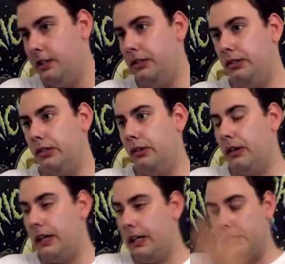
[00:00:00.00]

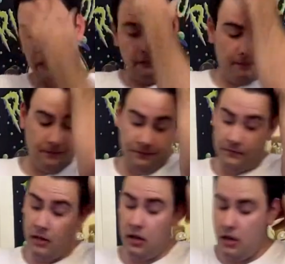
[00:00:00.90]
So I
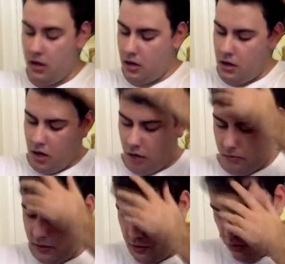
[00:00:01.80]

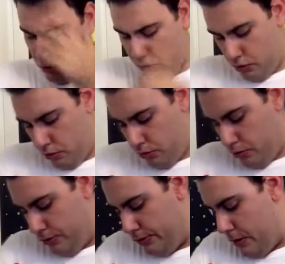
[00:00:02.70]
wanted
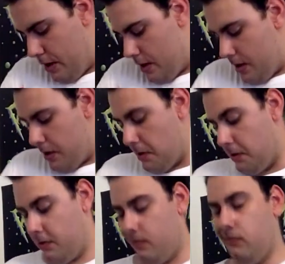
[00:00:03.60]
to
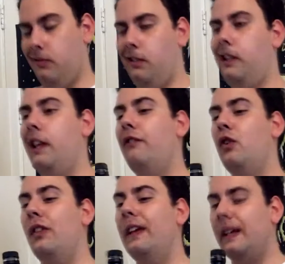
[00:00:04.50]
give
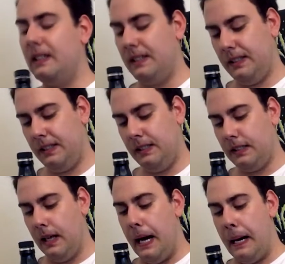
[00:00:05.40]
you
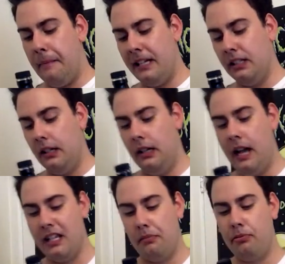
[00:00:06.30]
this as
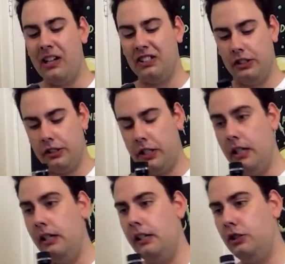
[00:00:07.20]
a present
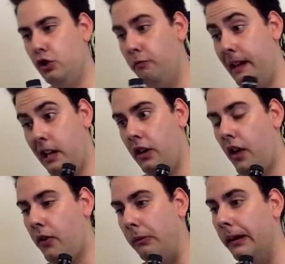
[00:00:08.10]
to make
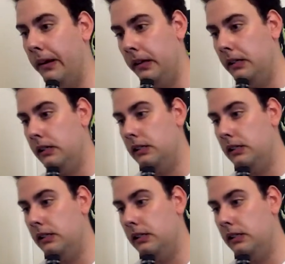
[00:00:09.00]
another one.